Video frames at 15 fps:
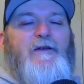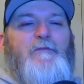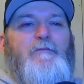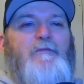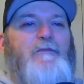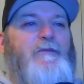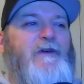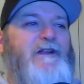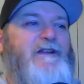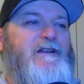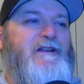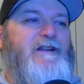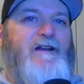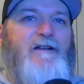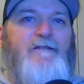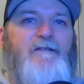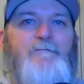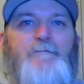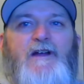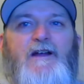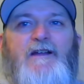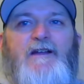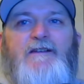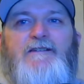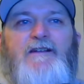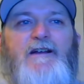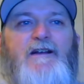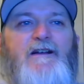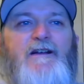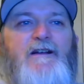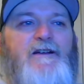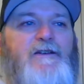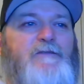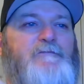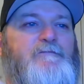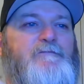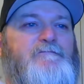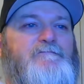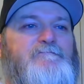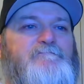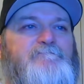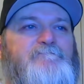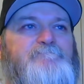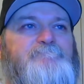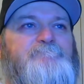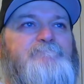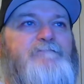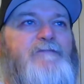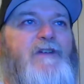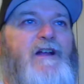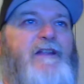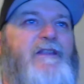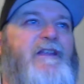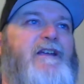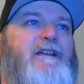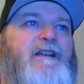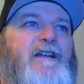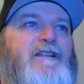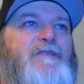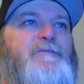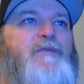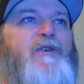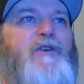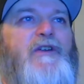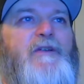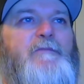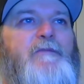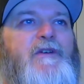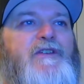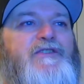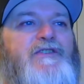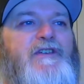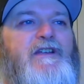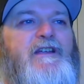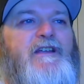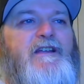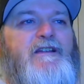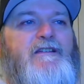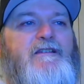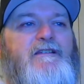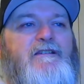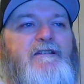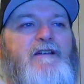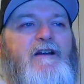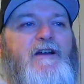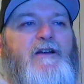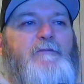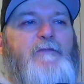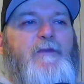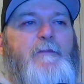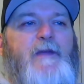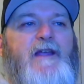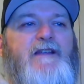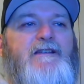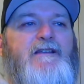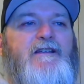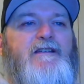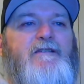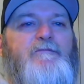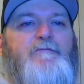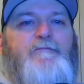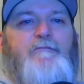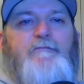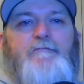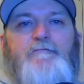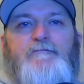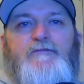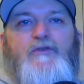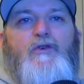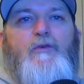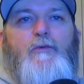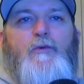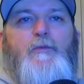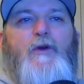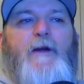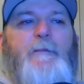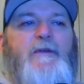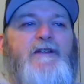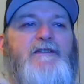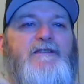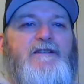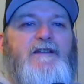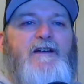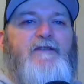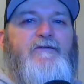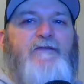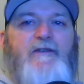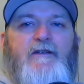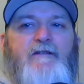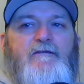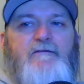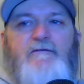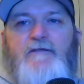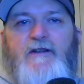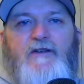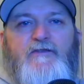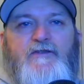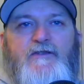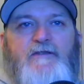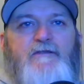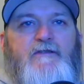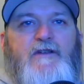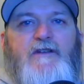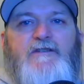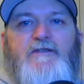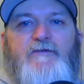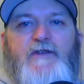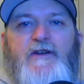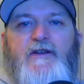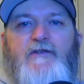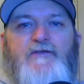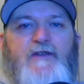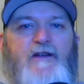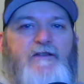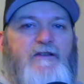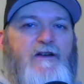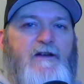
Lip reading: But yeah, guys, I think that's pretty much it. The basic normal prepping stuff, there's tons of videos out there.